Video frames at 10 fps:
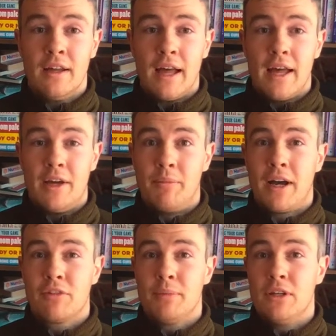
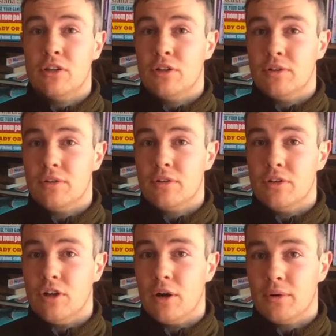has been
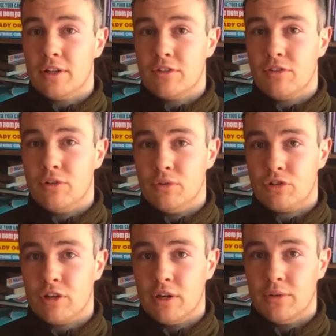noted to
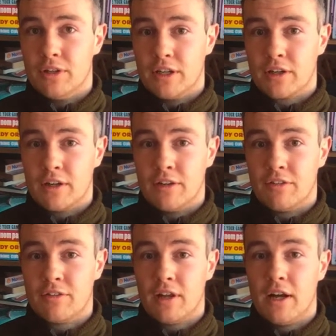show the
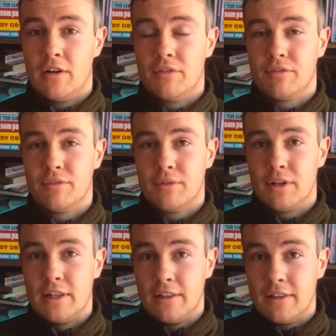occurrence of
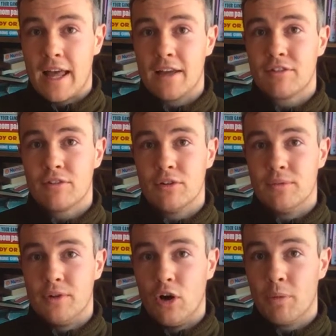less
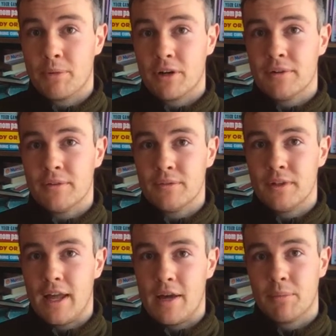upper
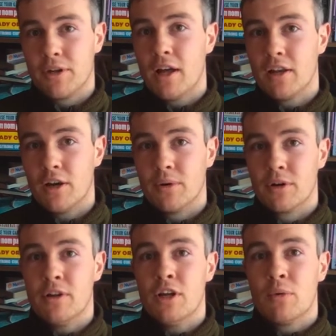but not
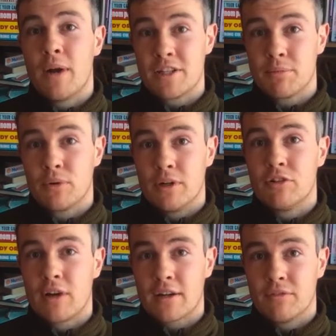lower respiratory
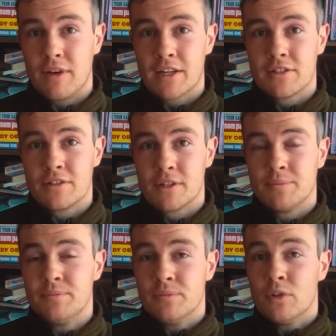tract infections. So
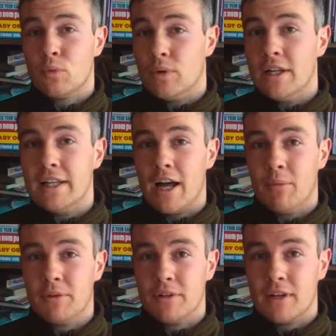really
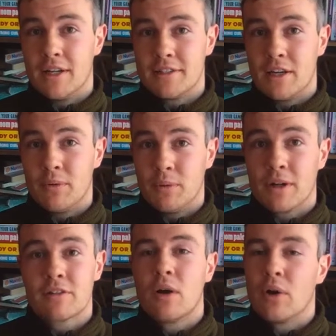helping you guys out with
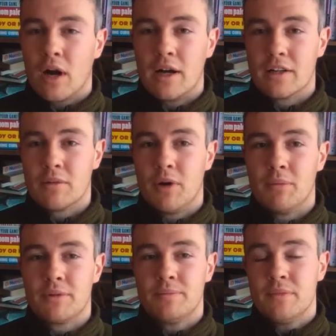what's going on at the
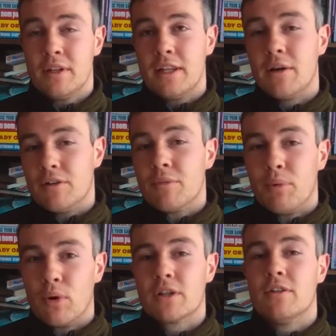moment. Now, it's
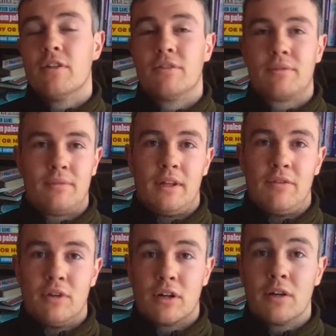important to, if
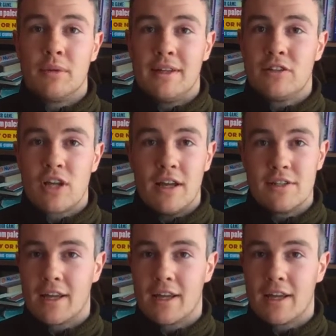you're going to be changing